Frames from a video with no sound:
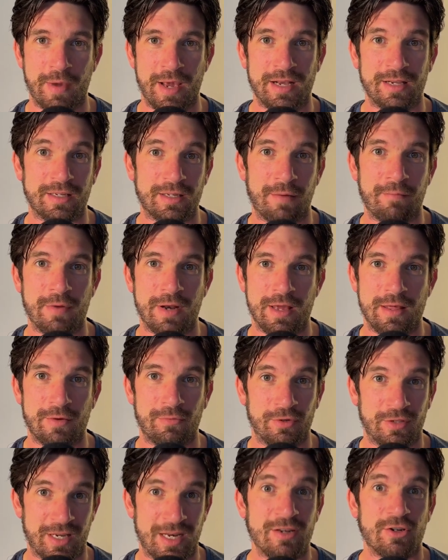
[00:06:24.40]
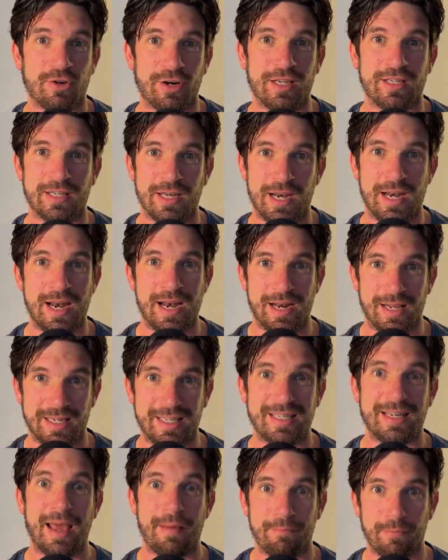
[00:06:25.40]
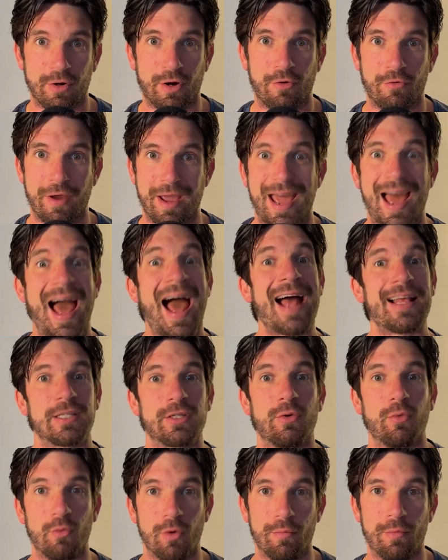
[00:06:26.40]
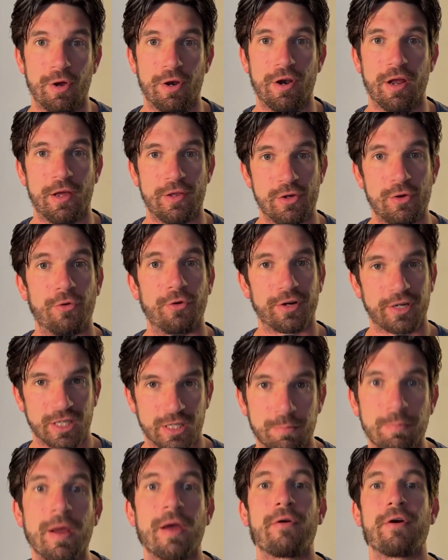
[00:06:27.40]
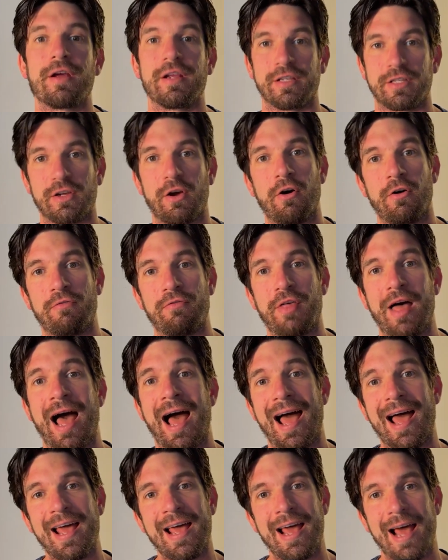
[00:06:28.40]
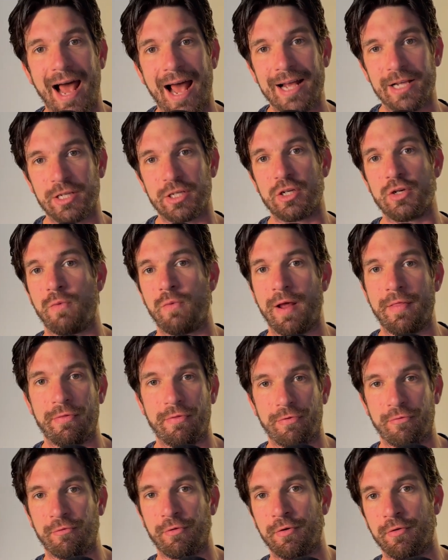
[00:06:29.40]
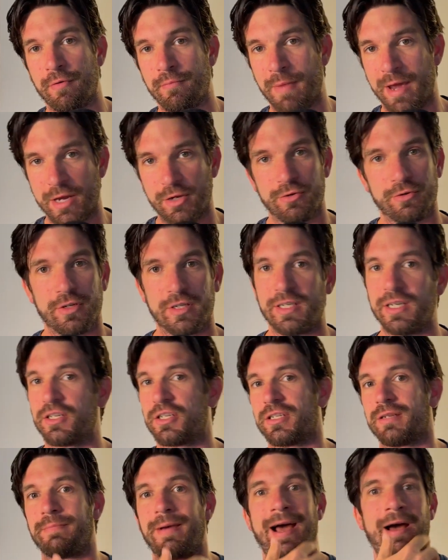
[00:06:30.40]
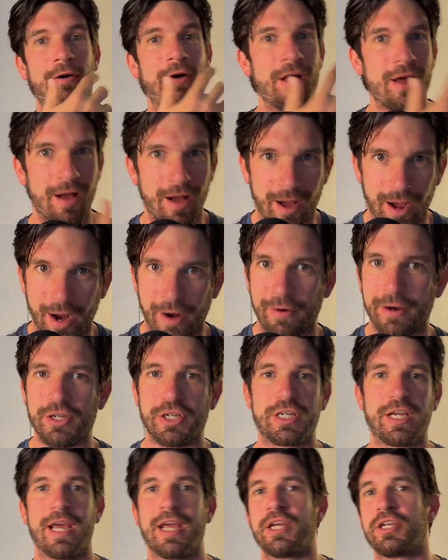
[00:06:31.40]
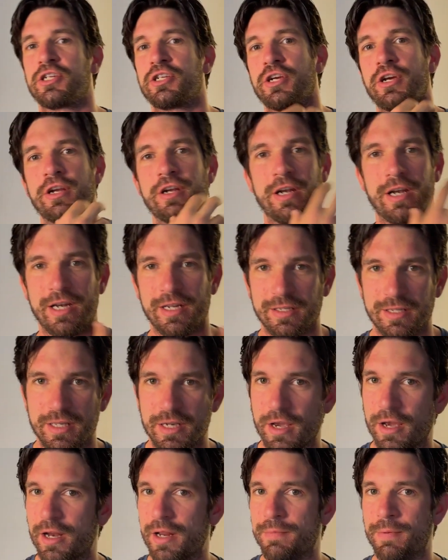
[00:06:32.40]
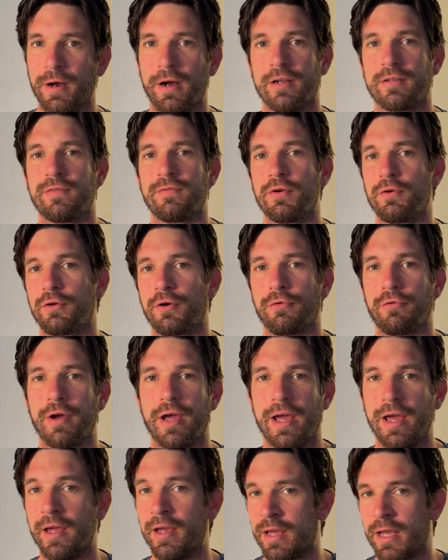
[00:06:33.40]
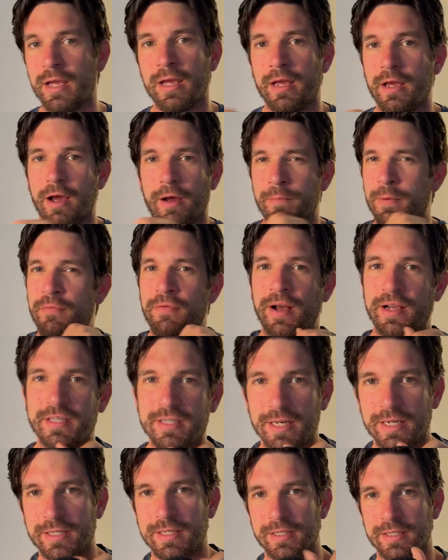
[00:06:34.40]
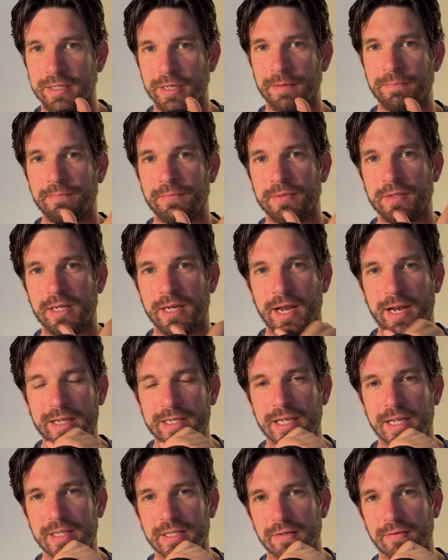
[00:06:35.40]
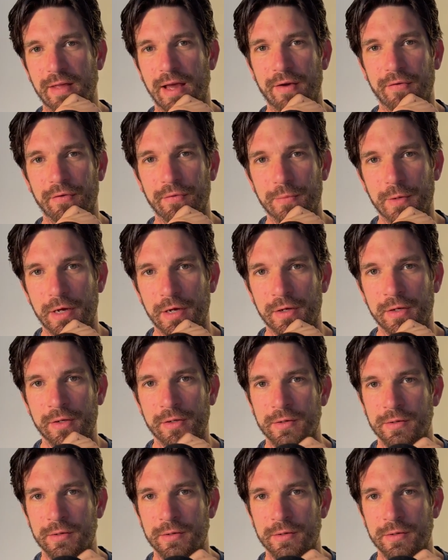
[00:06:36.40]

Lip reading: somebody that was interested in a STEM career as a woman, and your experience of that as you went through and made your decisions about higher education and into the early part of your career. I'd be fascinated to get a sense of that from you.